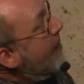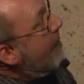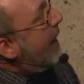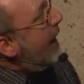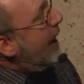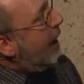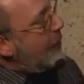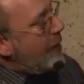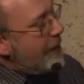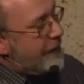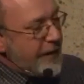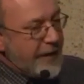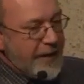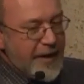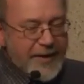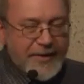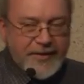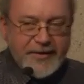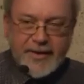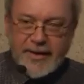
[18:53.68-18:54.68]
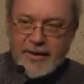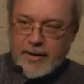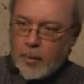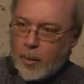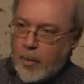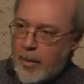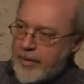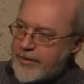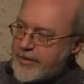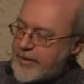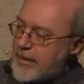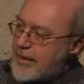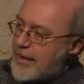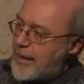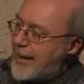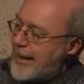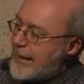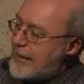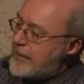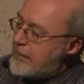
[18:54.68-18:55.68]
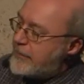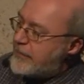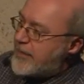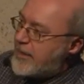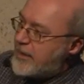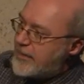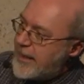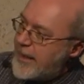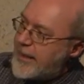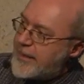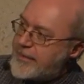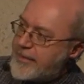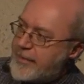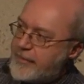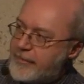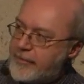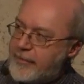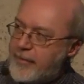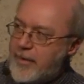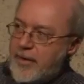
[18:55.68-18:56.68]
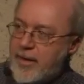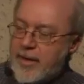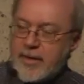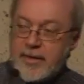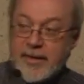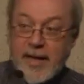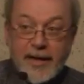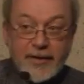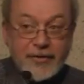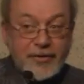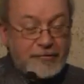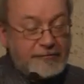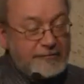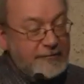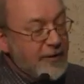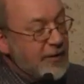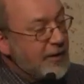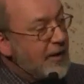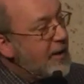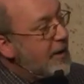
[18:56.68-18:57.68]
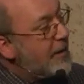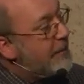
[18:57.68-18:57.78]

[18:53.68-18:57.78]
However, there still was a kind of collective natural